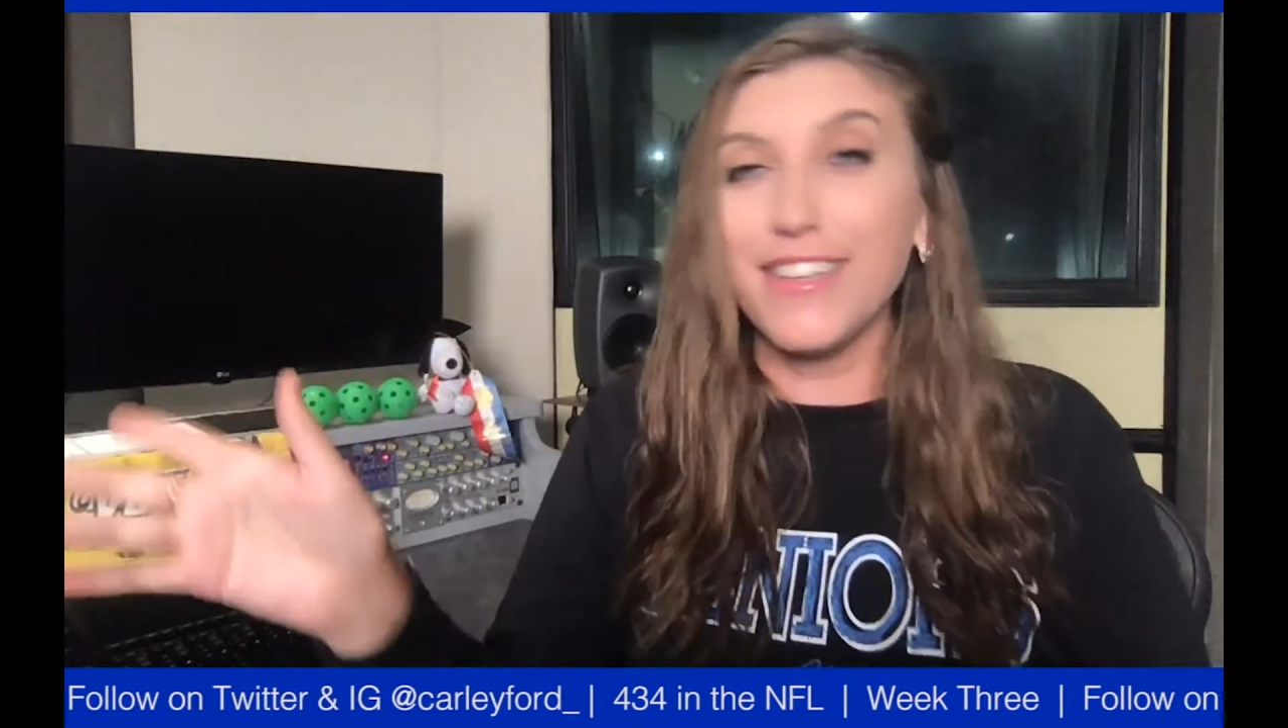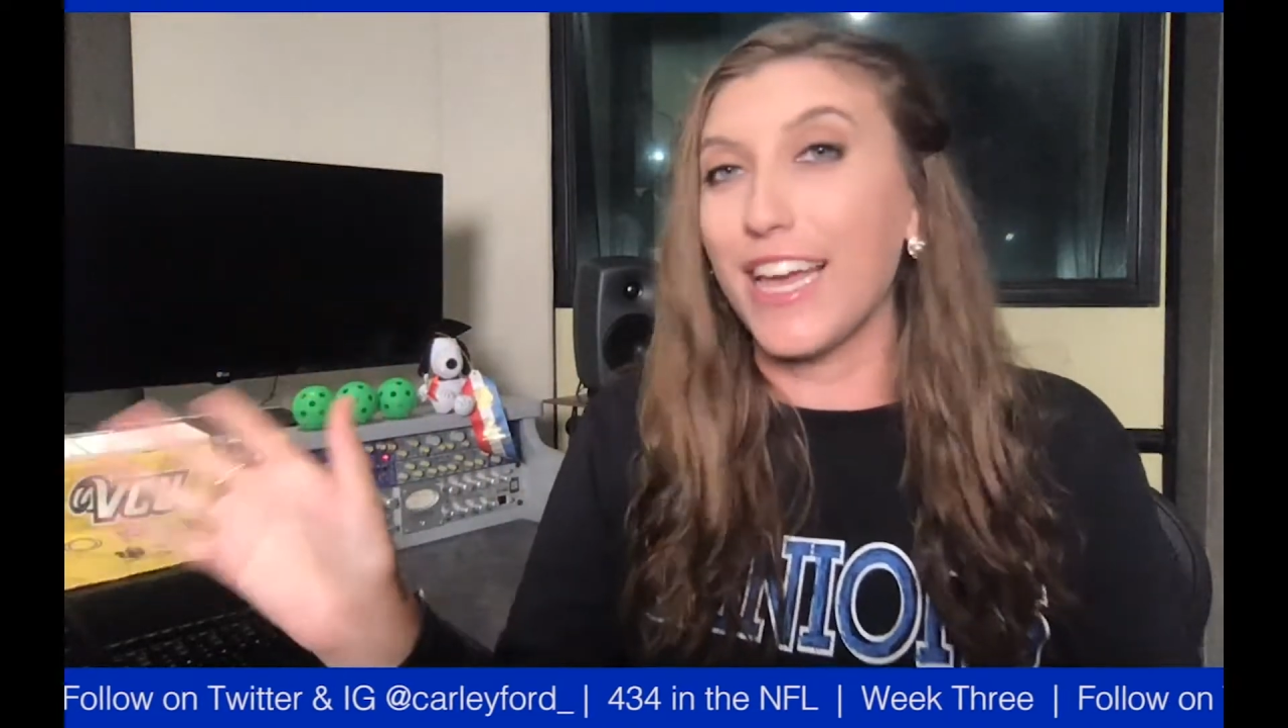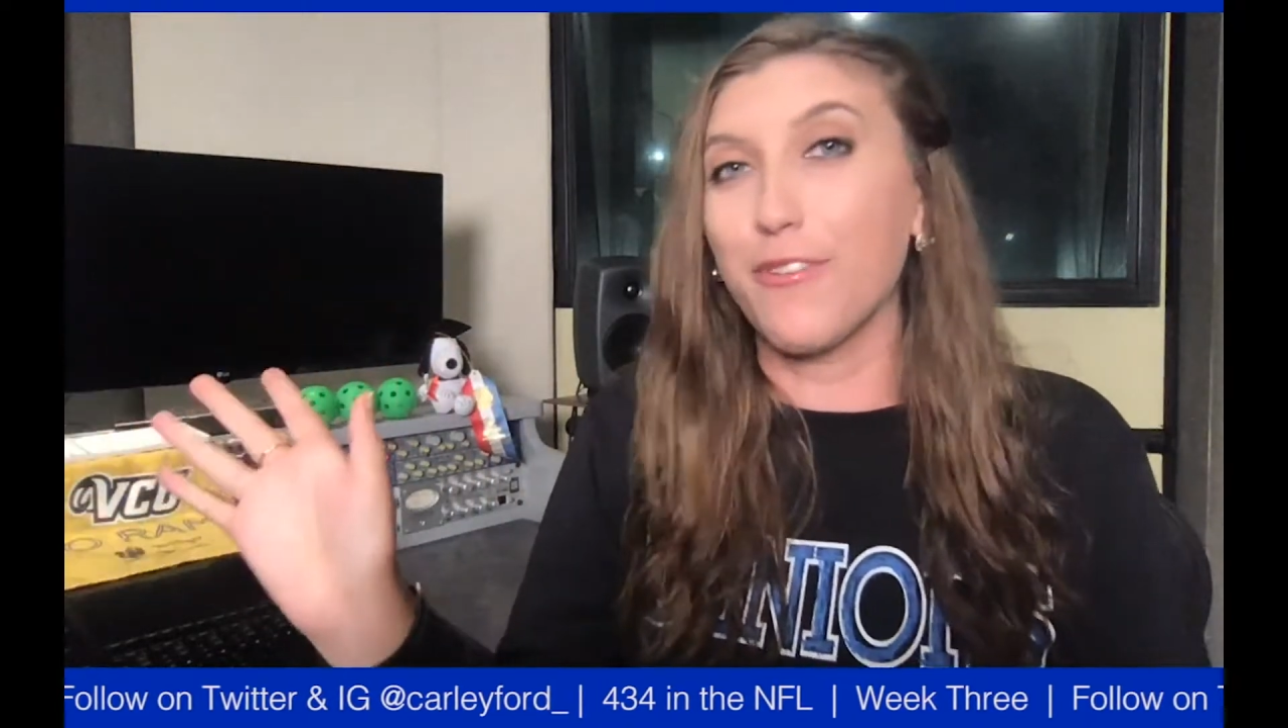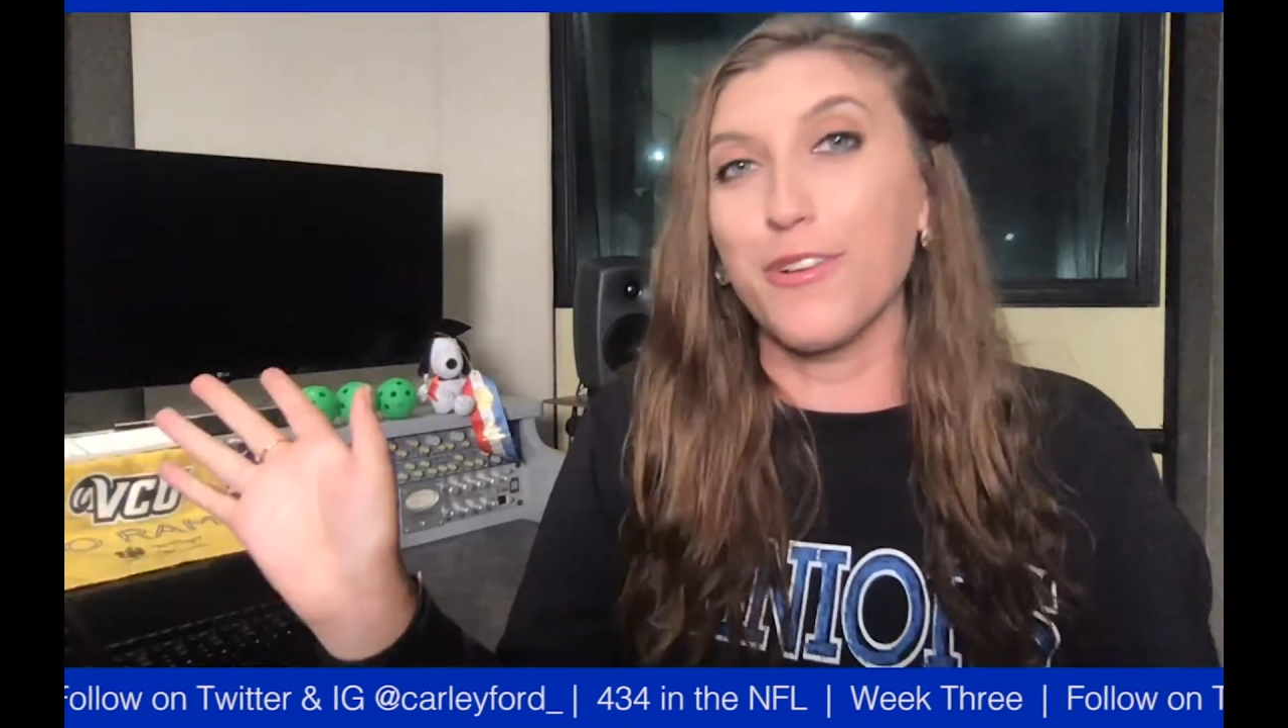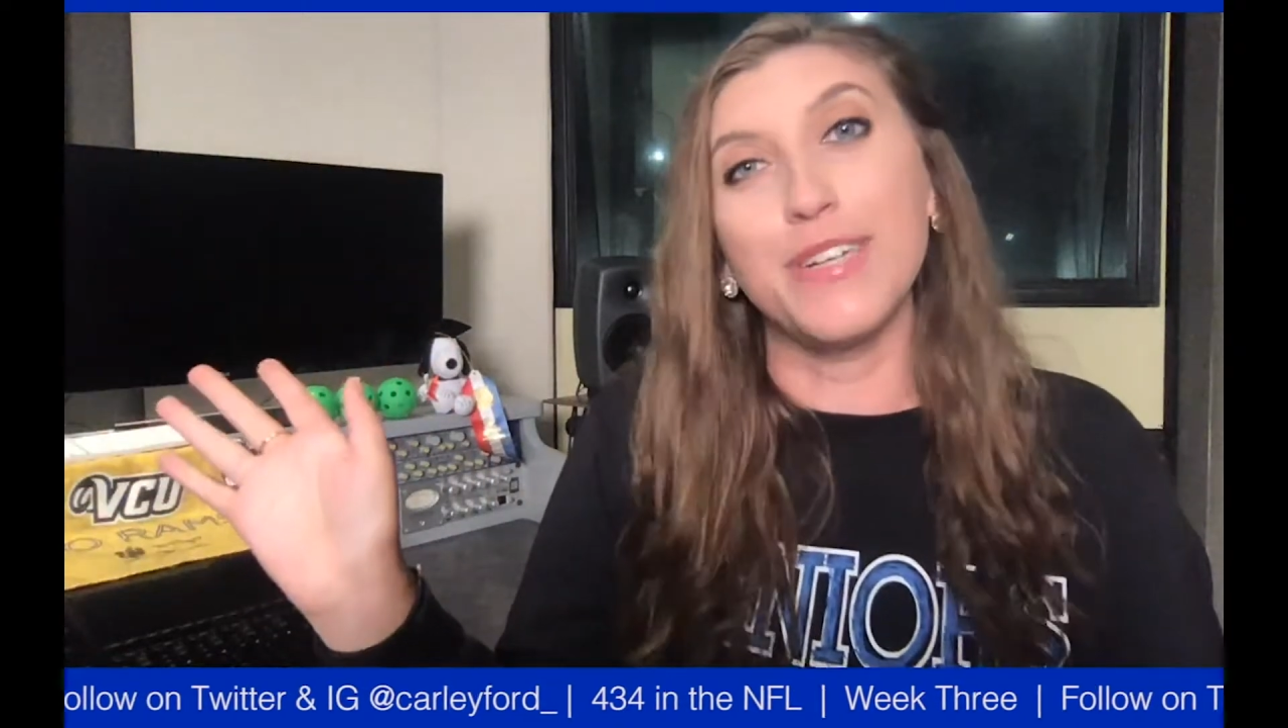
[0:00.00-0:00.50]

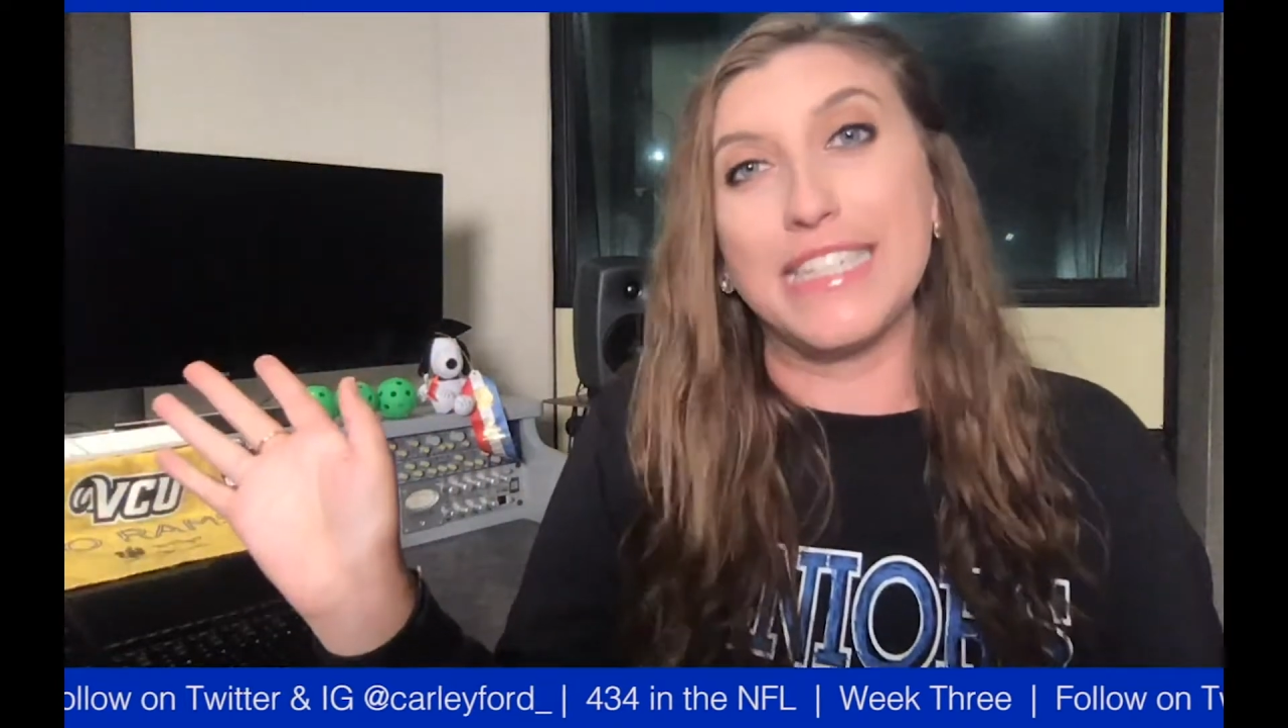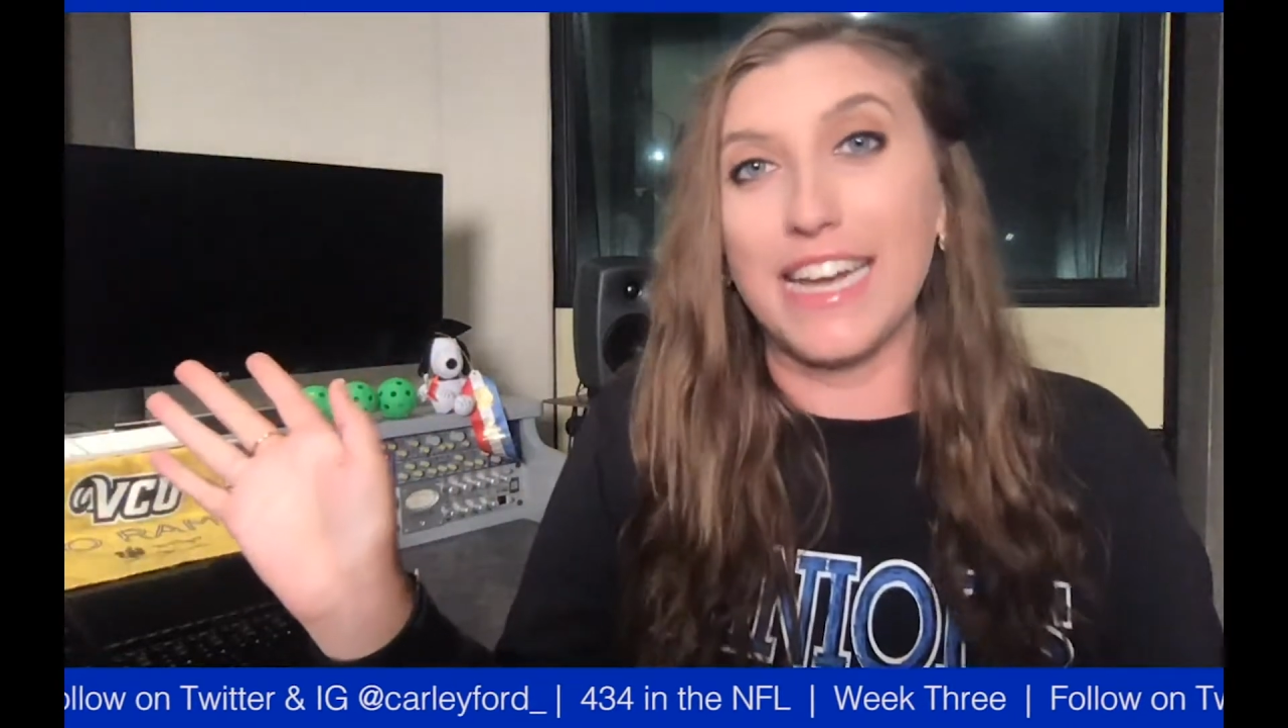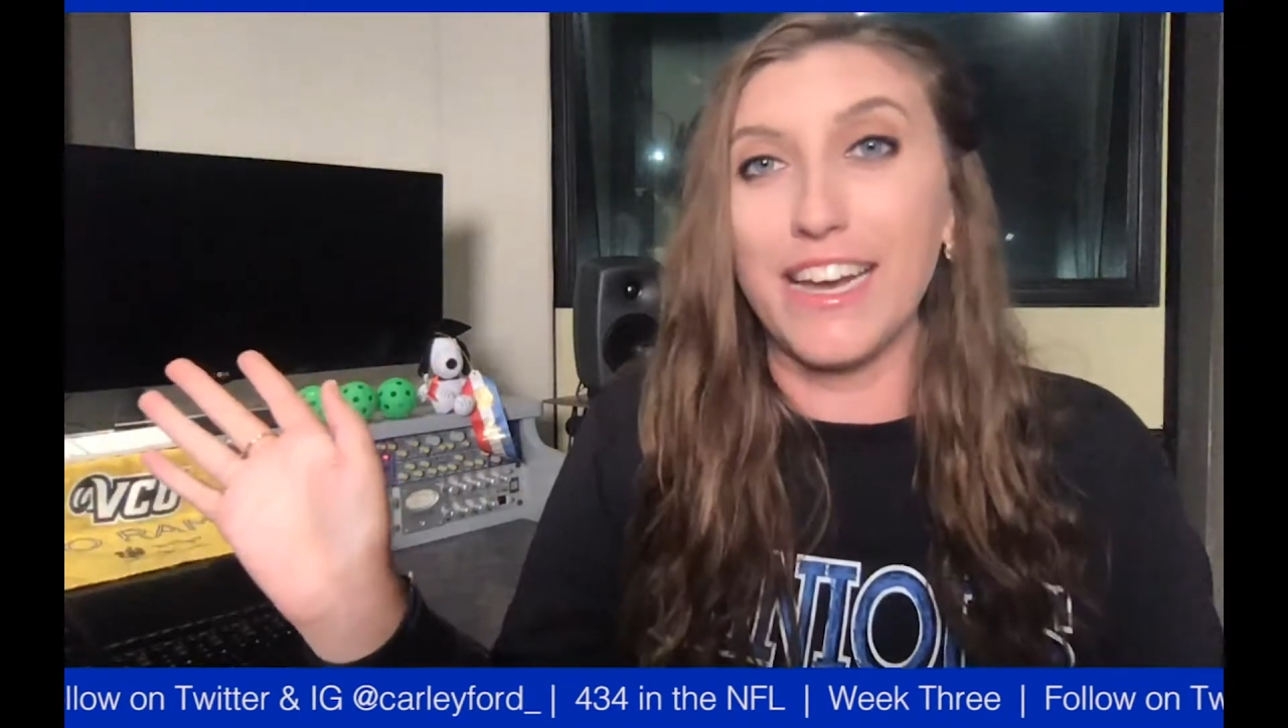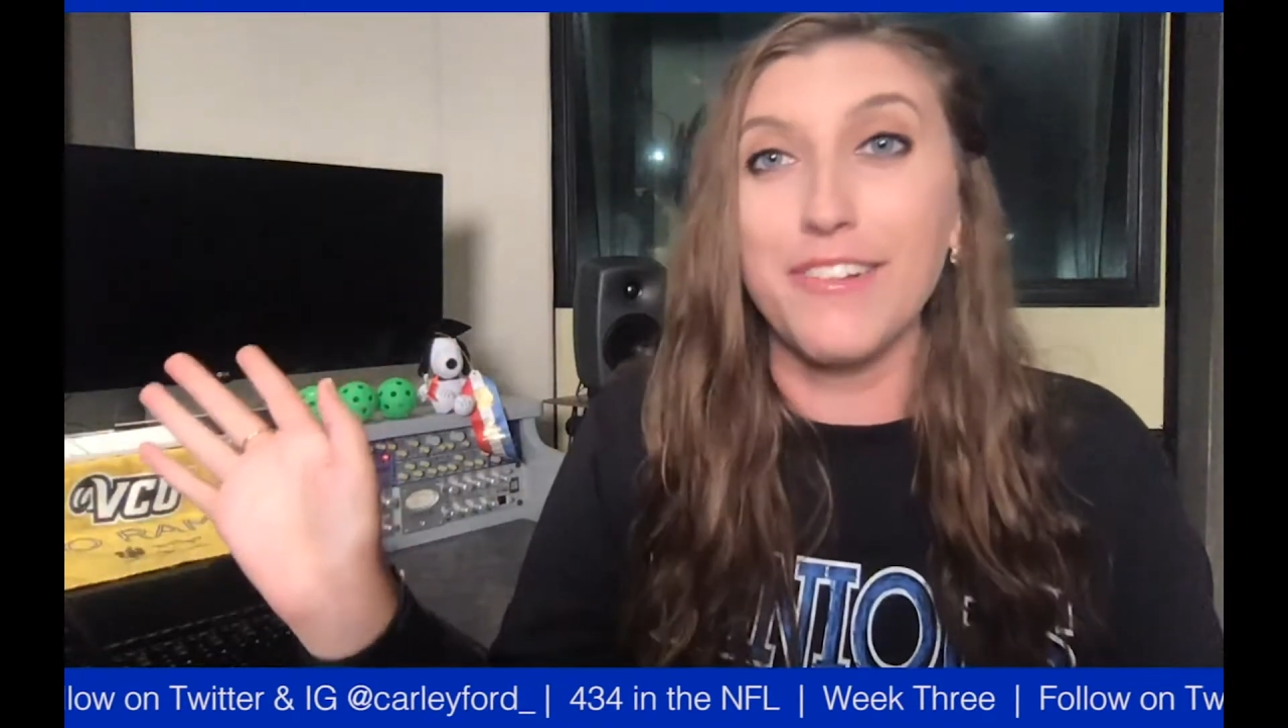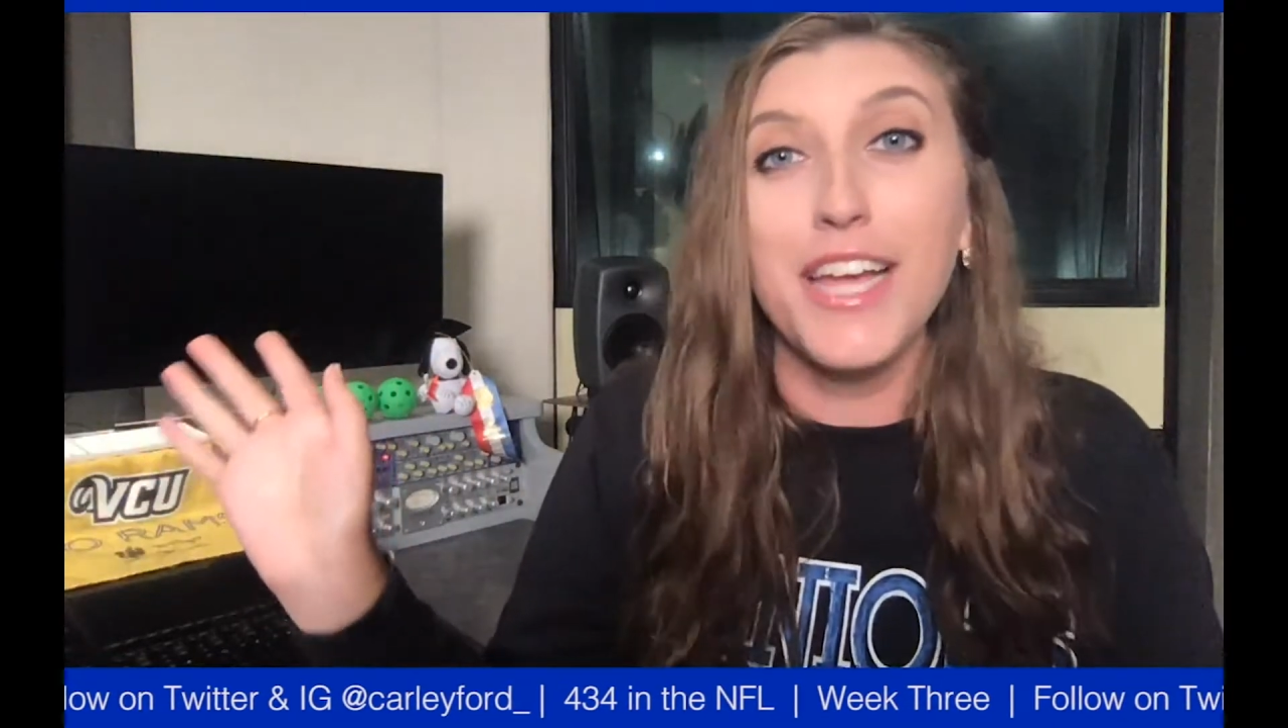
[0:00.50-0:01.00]
We're going
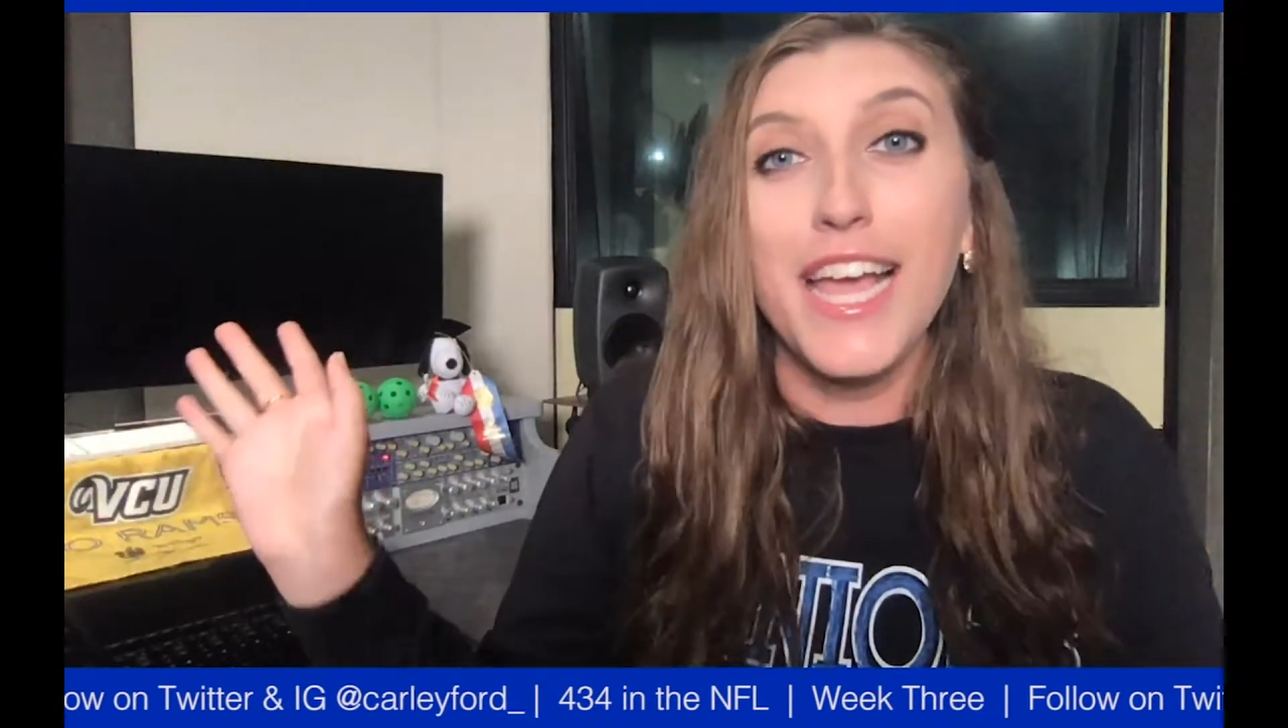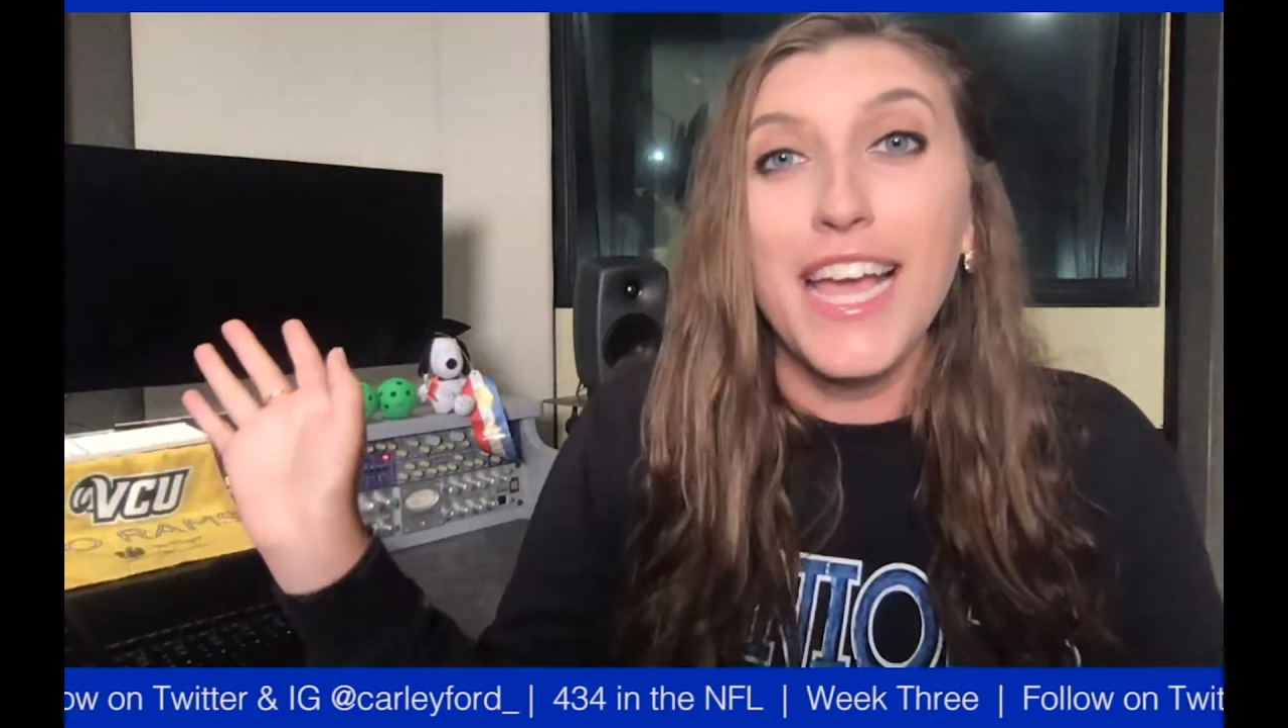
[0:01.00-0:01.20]
down